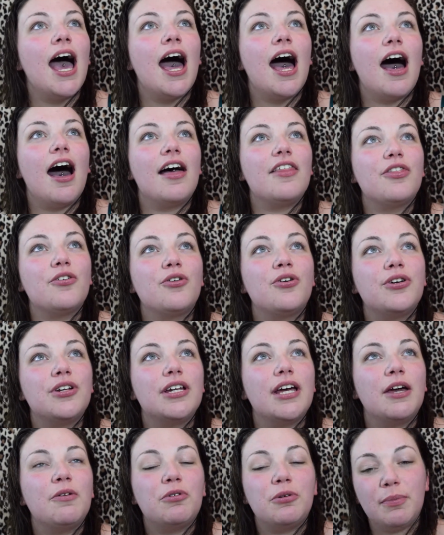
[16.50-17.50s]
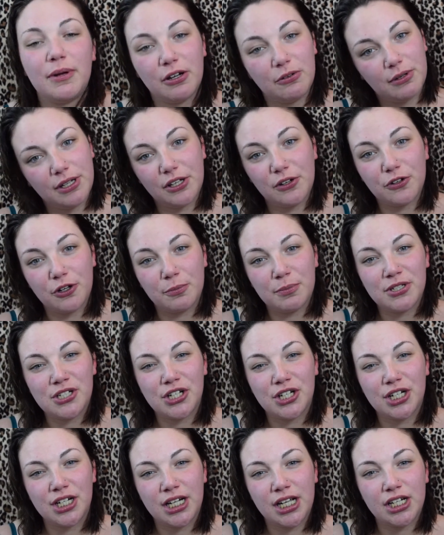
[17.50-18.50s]
I thought it would be a really good
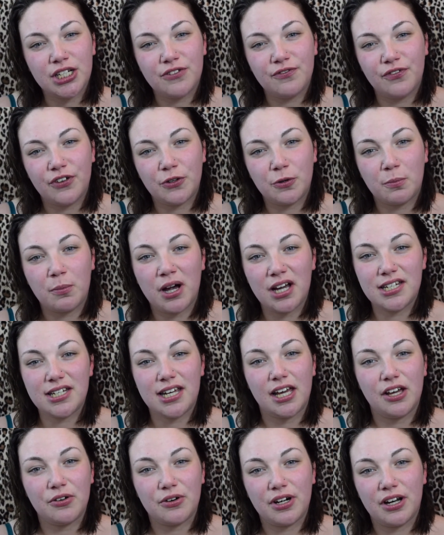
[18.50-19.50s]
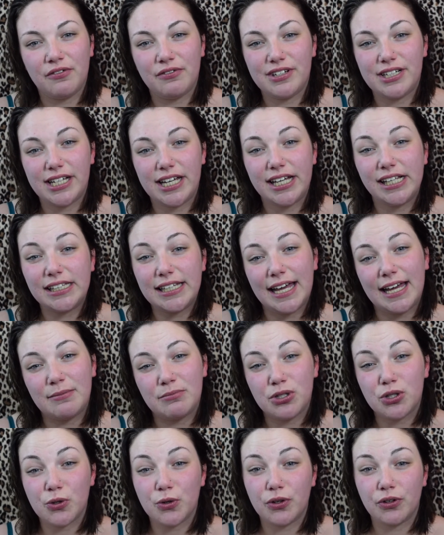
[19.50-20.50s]
opportunity to film my take on an everyday glam
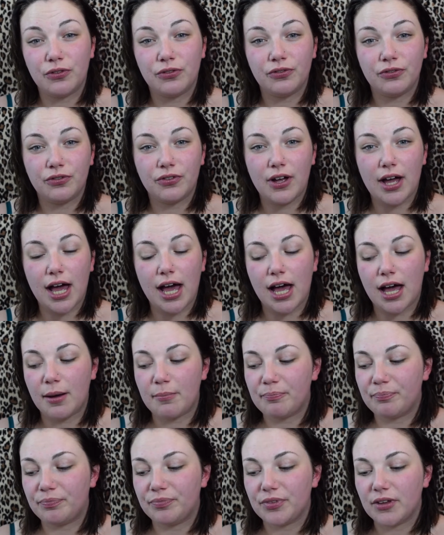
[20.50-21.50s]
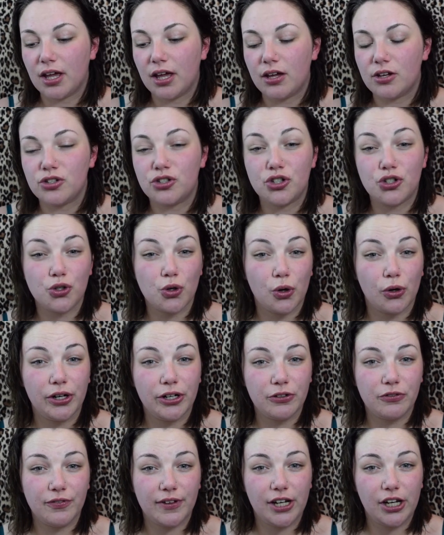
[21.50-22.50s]
sort of
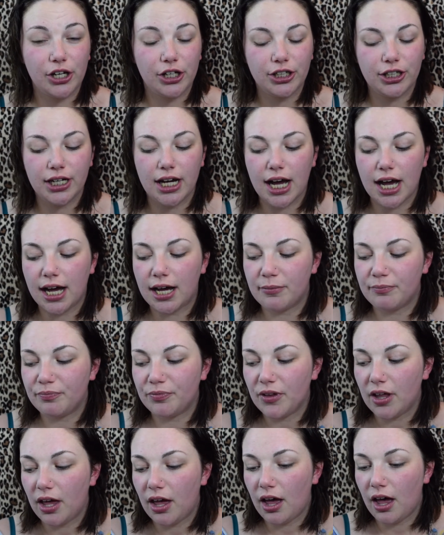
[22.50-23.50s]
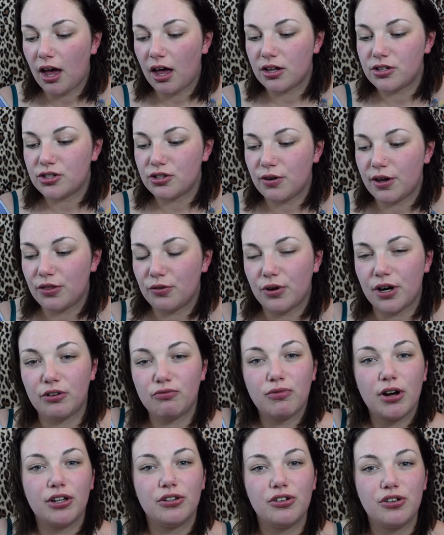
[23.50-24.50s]
tutorial video. So I thought I'd
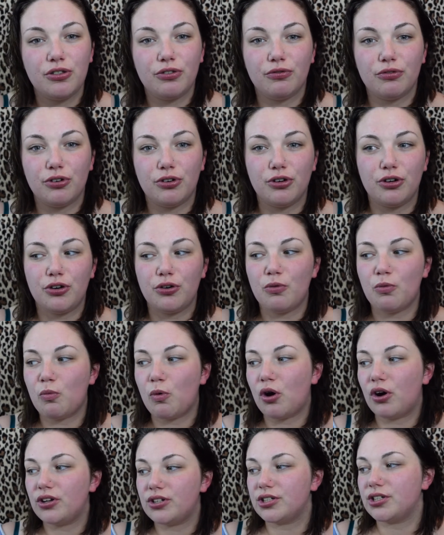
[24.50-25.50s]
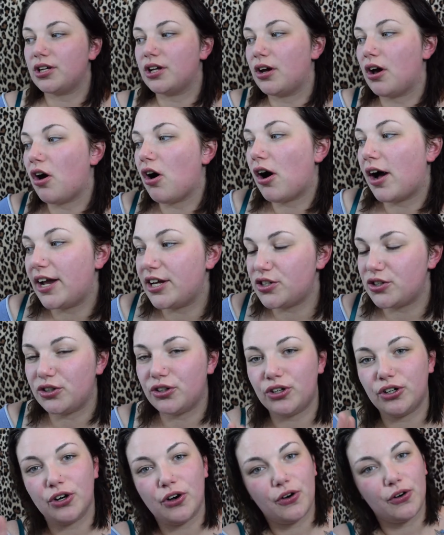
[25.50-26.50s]
run you through what I
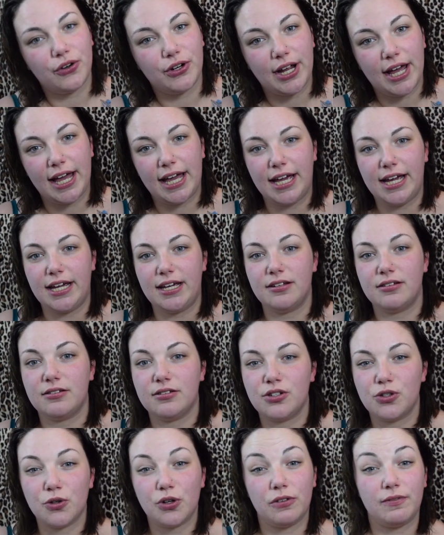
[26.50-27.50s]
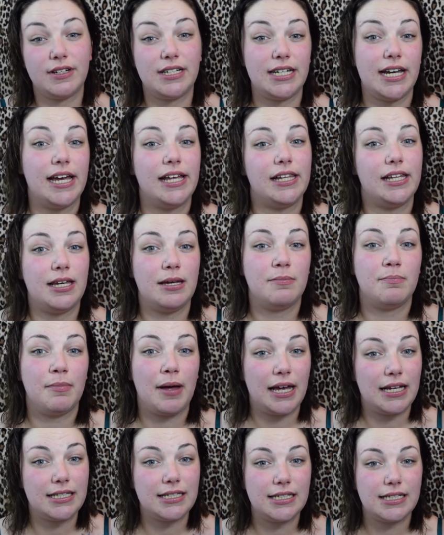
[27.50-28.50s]
do on a sort of a daily
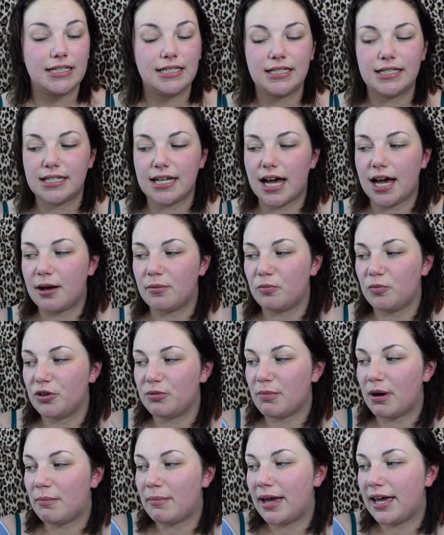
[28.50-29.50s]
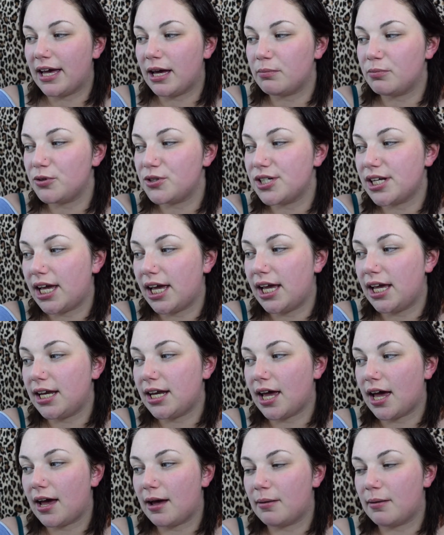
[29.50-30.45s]
basis with my makeup routine,